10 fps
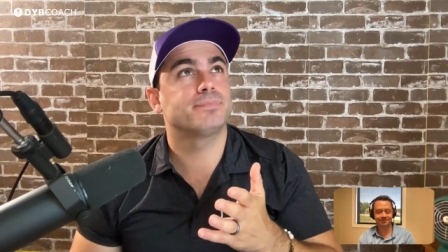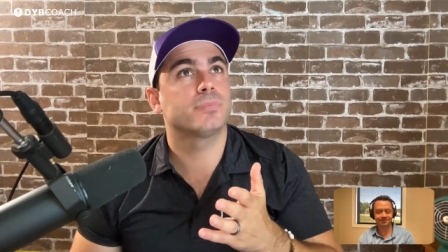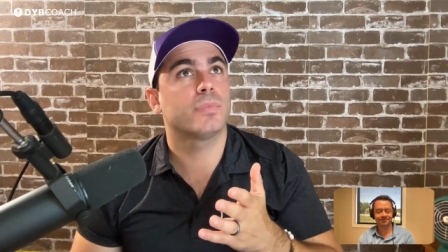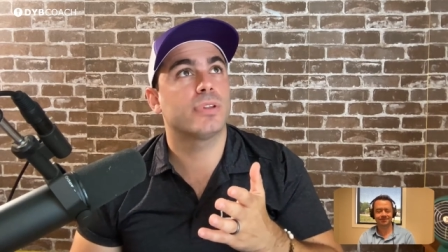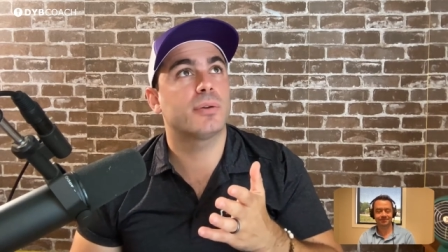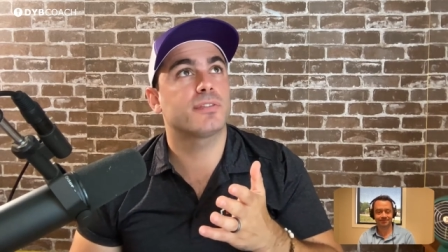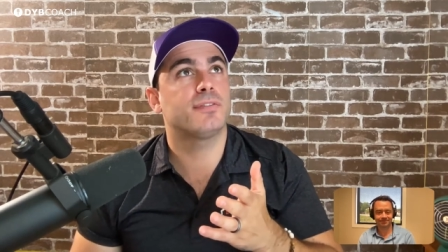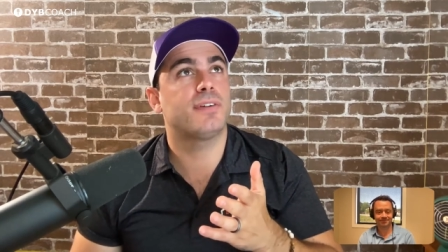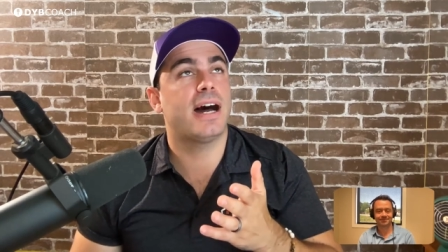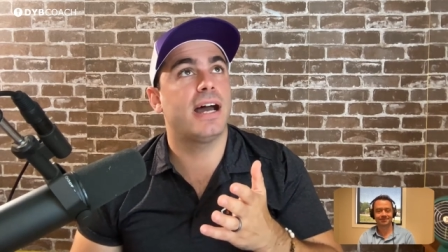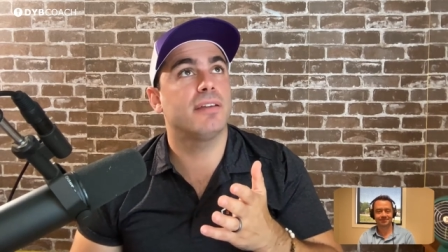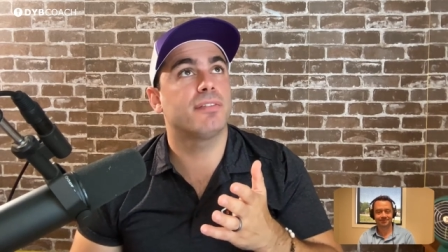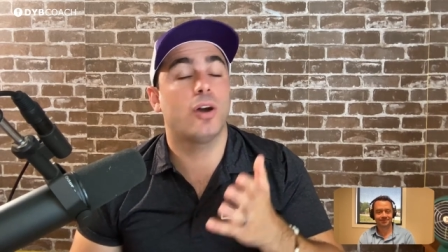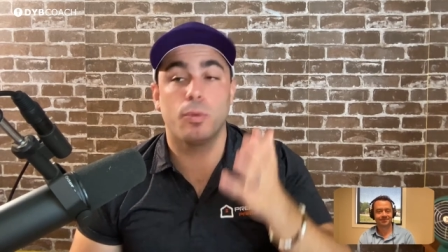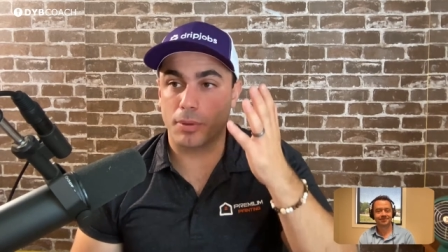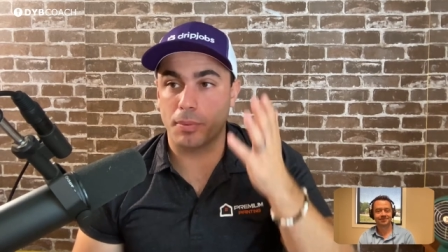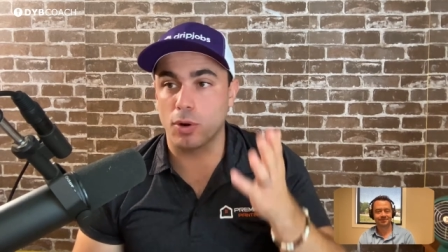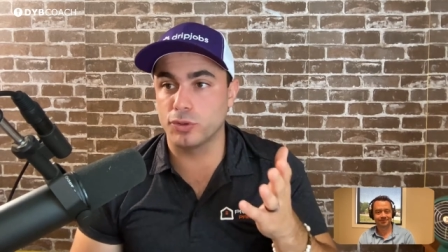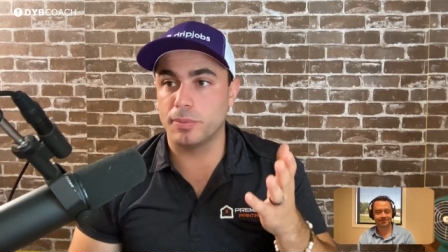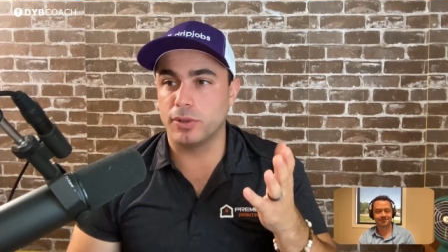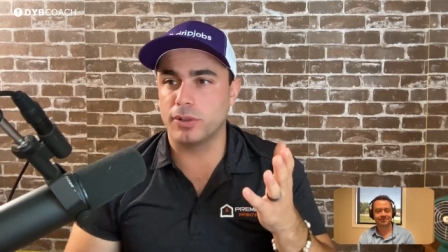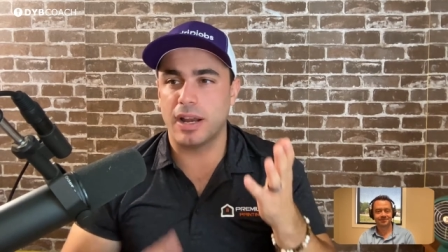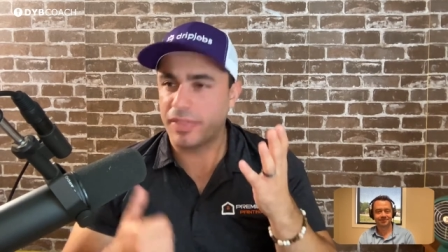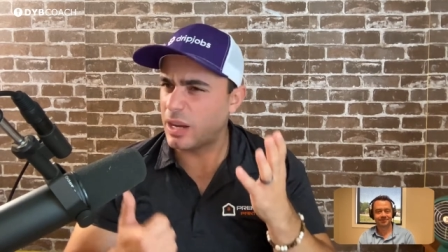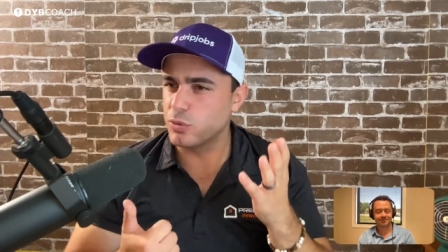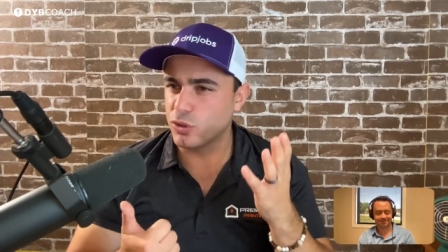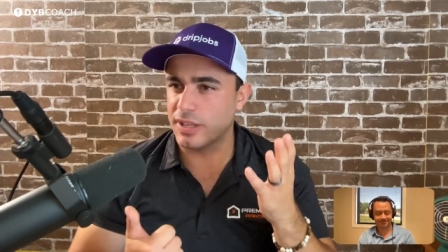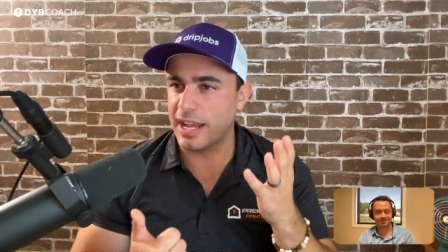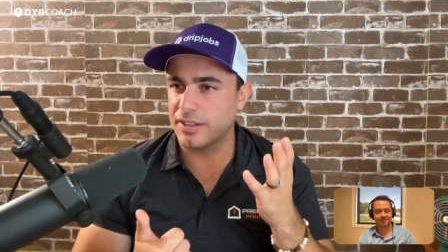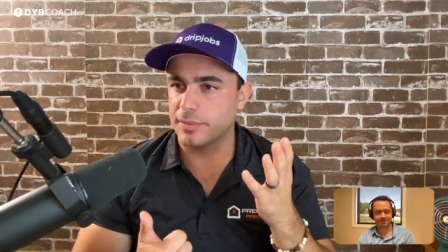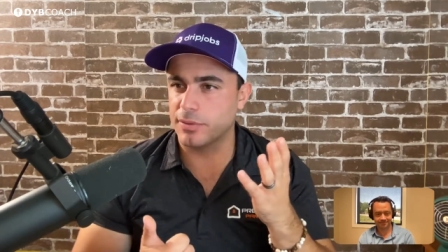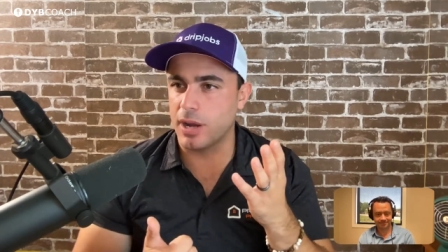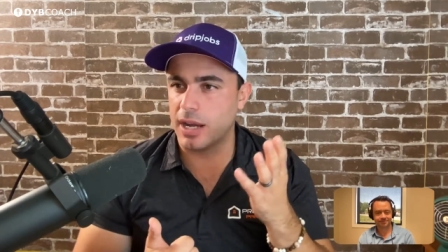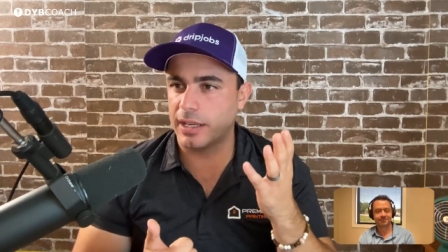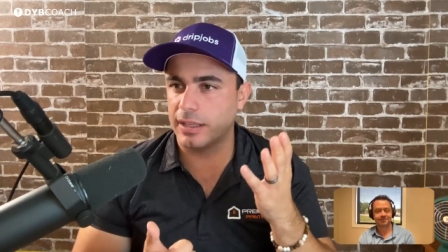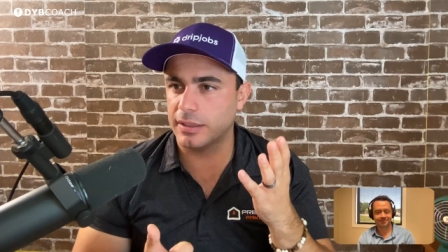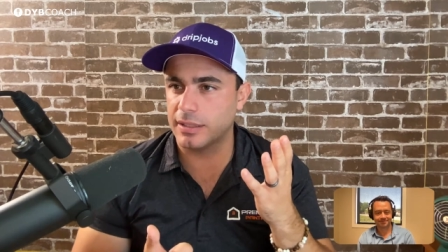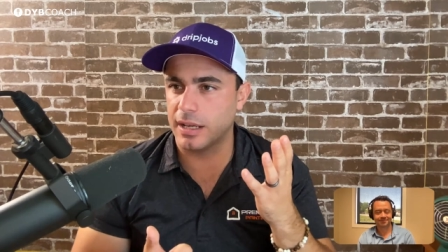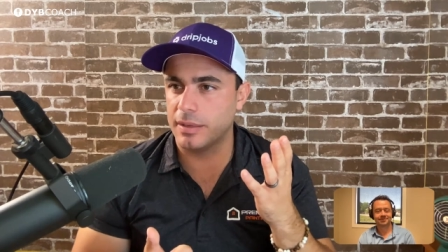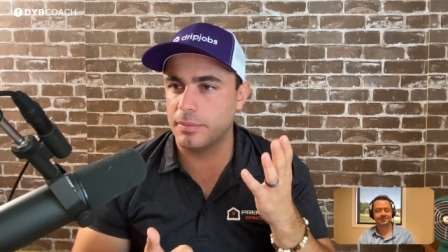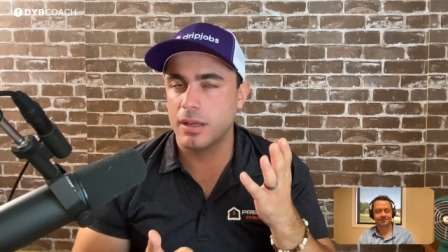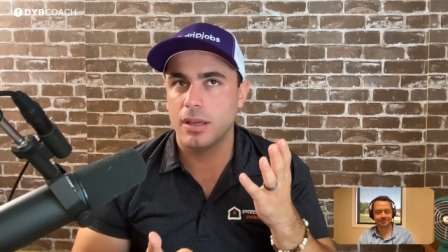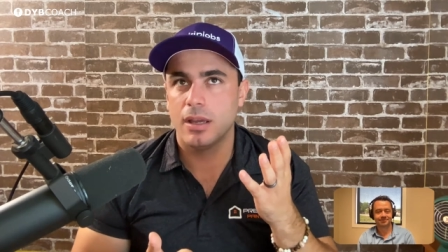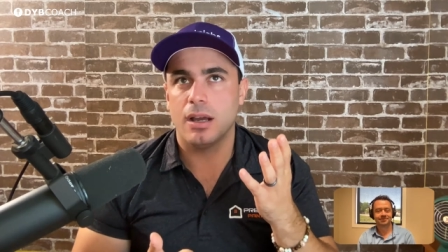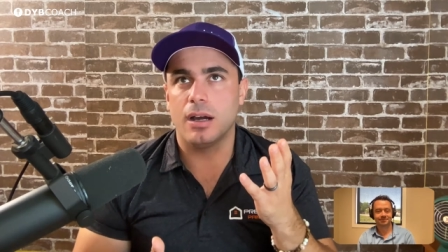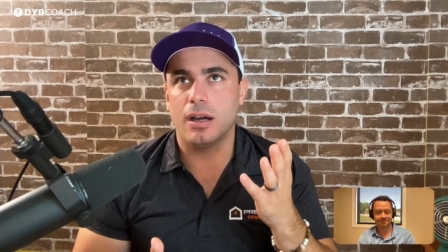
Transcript: so that was five. Oh, proposal builder. I think I was using estimate rocket at the time, mm-hmm.